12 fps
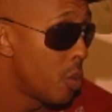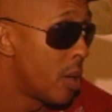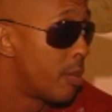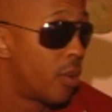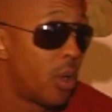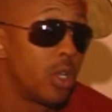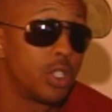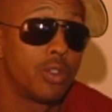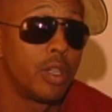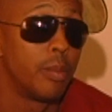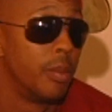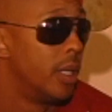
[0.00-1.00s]
one Broad
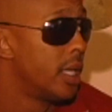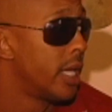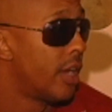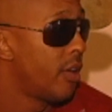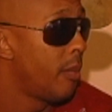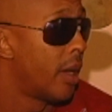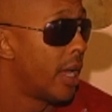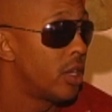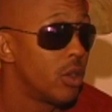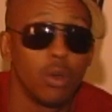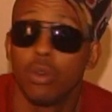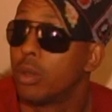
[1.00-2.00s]
Street bully. Everybody
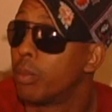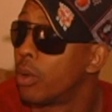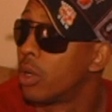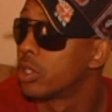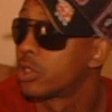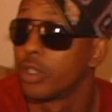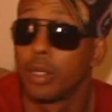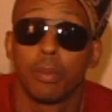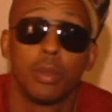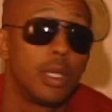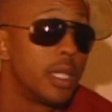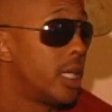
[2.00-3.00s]
know who the Broad Street
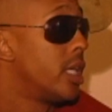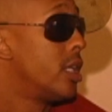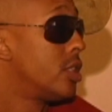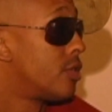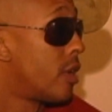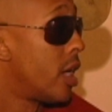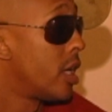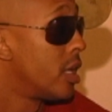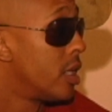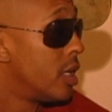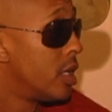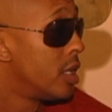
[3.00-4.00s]
bully is, right?
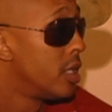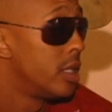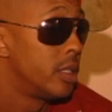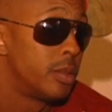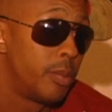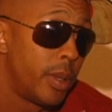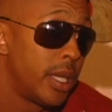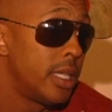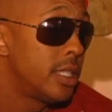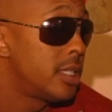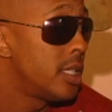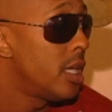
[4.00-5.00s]
Yeah. It's
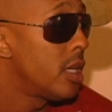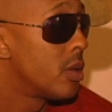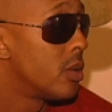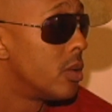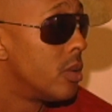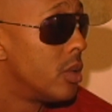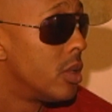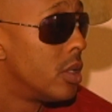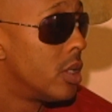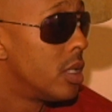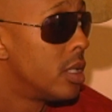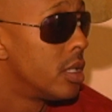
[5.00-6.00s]
Beanie Sigel.
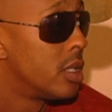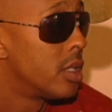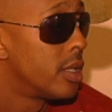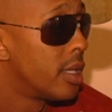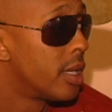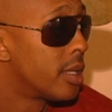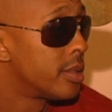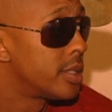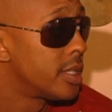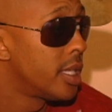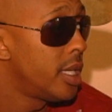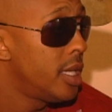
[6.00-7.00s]
You know what I'm
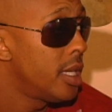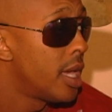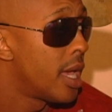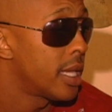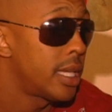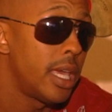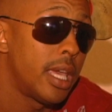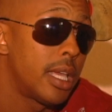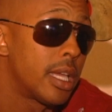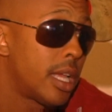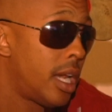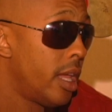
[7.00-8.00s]
saying? I
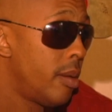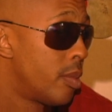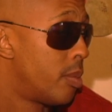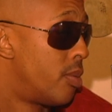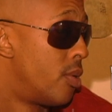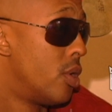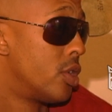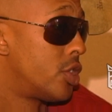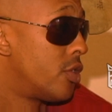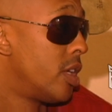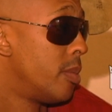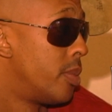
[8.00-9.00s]
can't claim the Broad
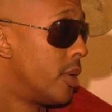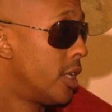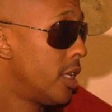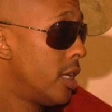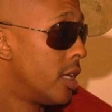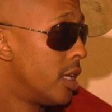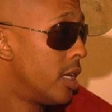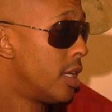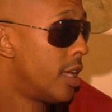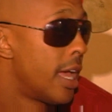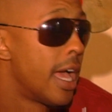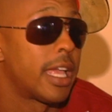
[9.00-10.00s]
Street Bully.
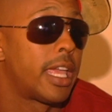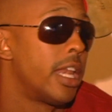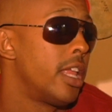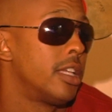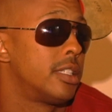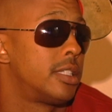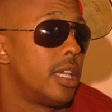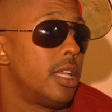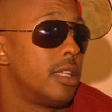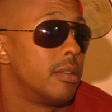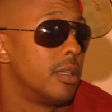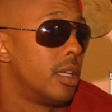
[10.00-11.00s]
I can't even say
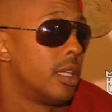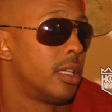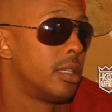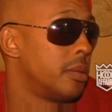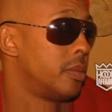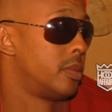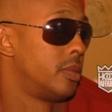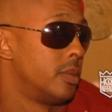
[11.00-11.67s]
the,